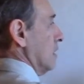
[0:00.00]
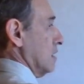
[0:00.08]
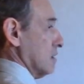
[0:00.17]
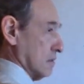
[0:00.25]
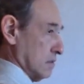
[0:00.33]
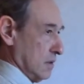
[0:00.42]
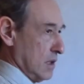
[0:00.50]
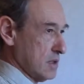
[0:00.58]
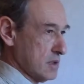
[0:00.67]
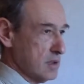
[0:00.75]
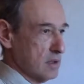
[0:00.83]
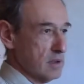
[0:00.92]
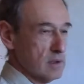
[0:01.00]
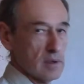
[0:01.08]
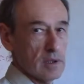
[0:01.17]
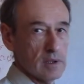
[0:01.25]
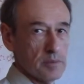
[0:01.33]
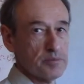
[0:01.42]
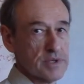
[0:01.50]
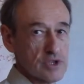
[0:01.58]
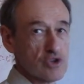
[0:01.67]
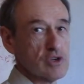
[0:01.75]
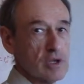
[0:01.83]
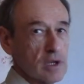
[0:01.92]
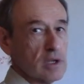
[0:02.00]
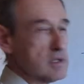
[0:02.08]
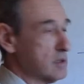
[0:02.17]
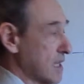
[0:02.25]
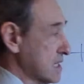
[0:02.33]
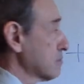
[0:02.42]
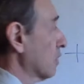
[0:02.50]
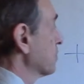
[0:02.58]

in, in the uh, positioning, decimal